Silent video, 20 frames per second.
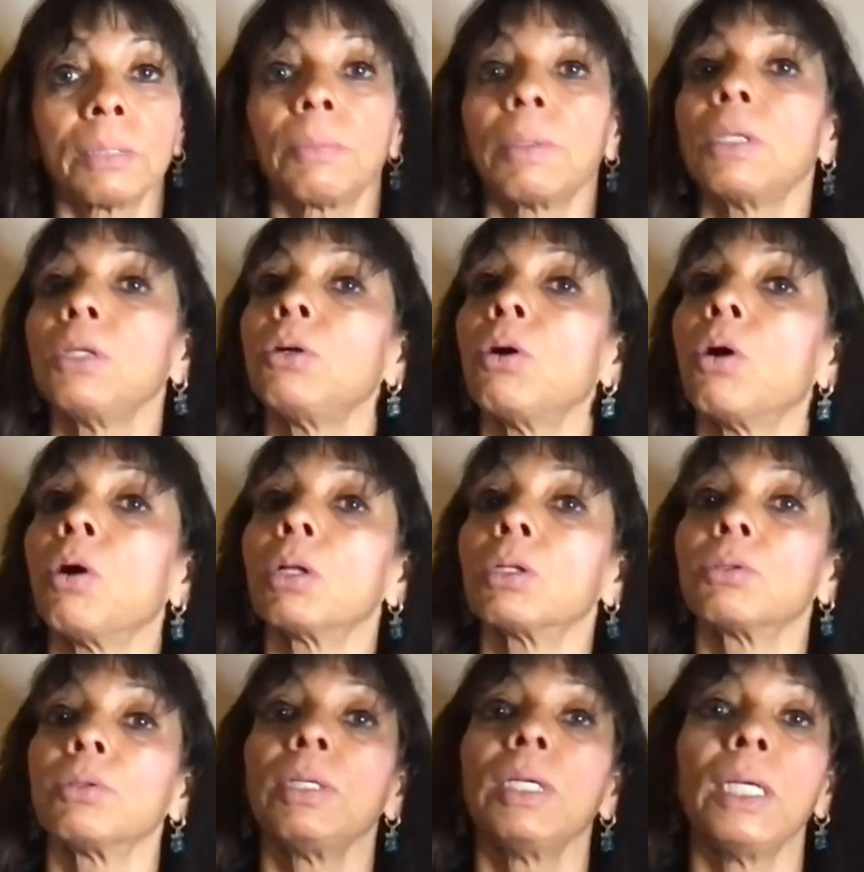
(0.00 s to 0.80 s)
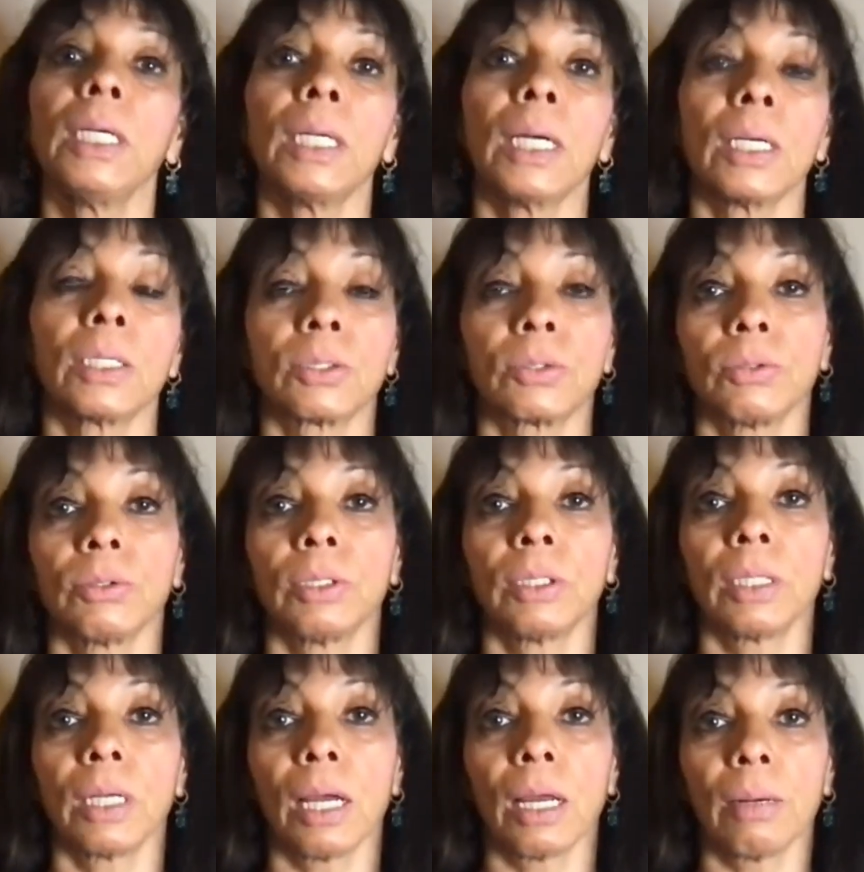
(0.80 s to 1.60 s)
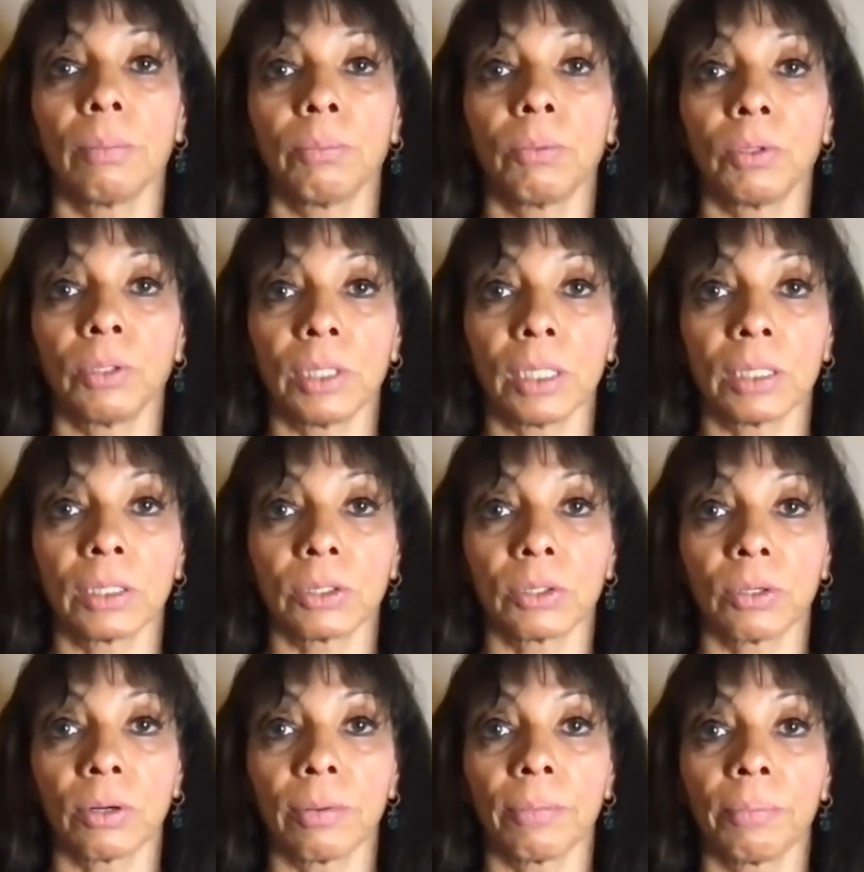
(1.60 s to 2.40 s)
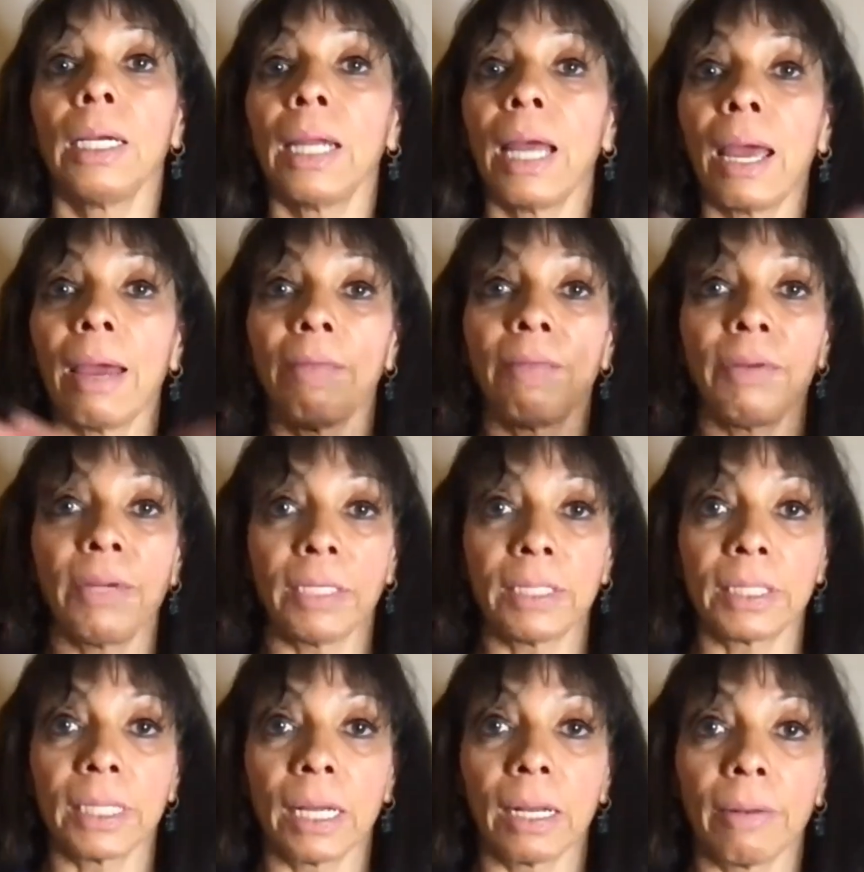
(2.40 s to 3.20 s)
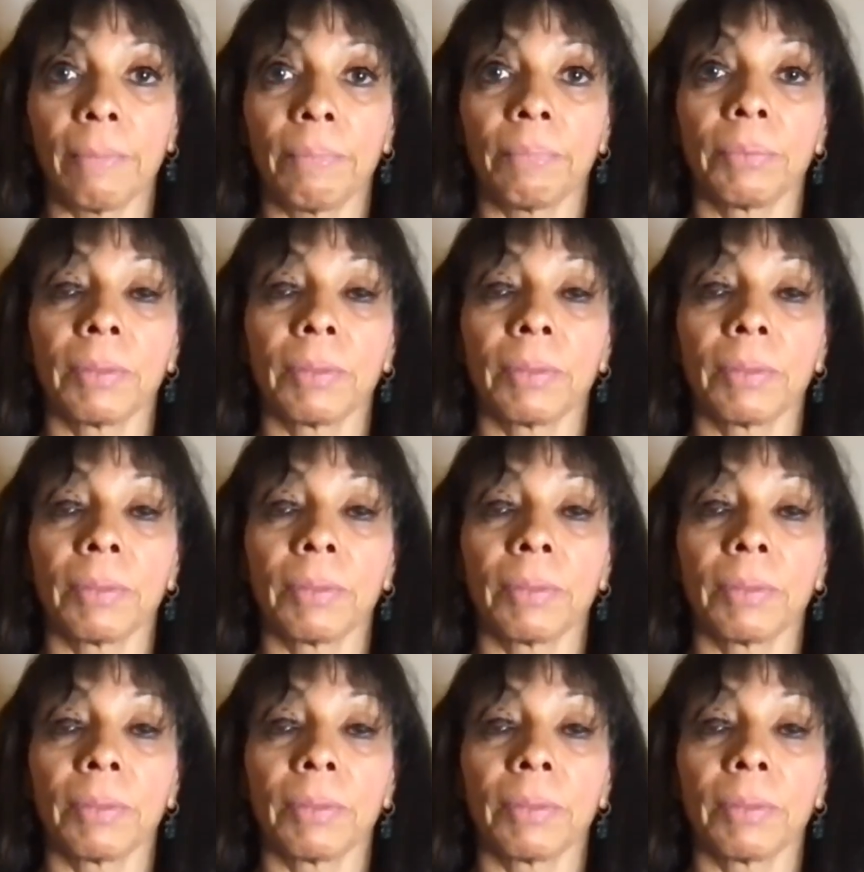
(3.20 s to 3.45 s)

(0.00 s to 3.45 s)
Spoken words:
but you also need estrogen and progesterone in every cell.